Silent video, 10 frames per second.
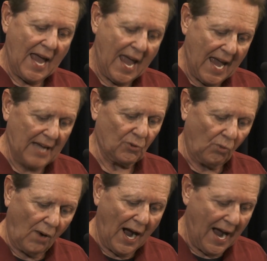
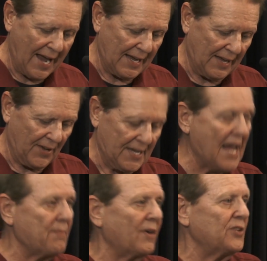And why, in the
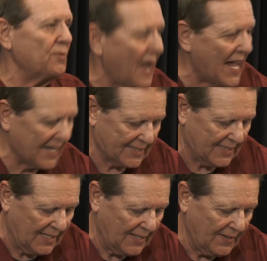name of
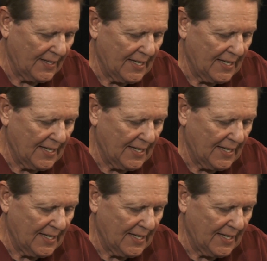humanity,